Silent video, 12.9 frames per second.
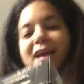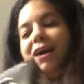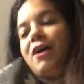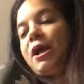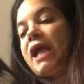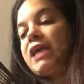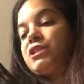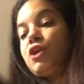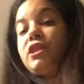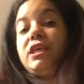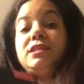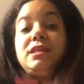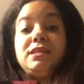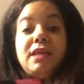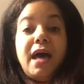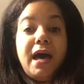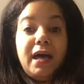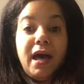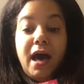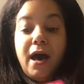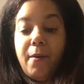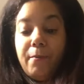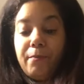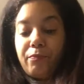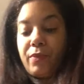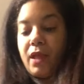Okay, so this is
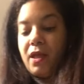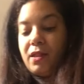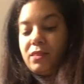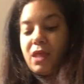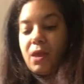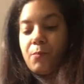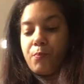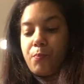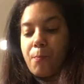the